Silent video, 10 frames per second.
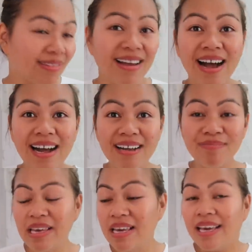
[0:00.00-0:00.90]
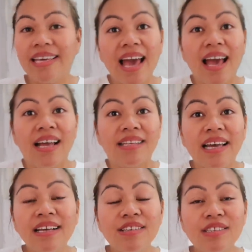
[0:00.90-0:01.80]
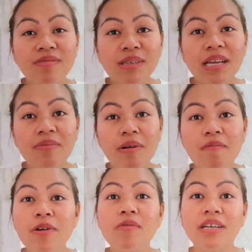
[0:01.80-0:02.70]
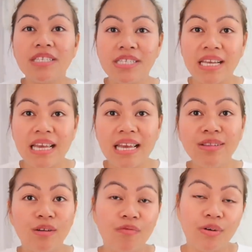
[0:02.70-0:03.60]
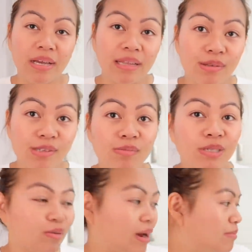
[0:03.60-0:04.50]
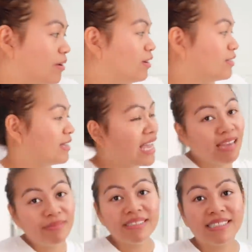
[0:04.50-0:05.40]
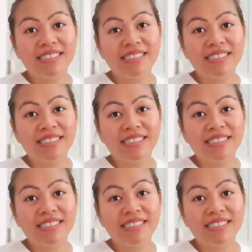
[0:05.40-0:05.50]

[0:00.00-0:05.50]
thank you so much everyone for watching. Don't forget to subscribe on Gabriel's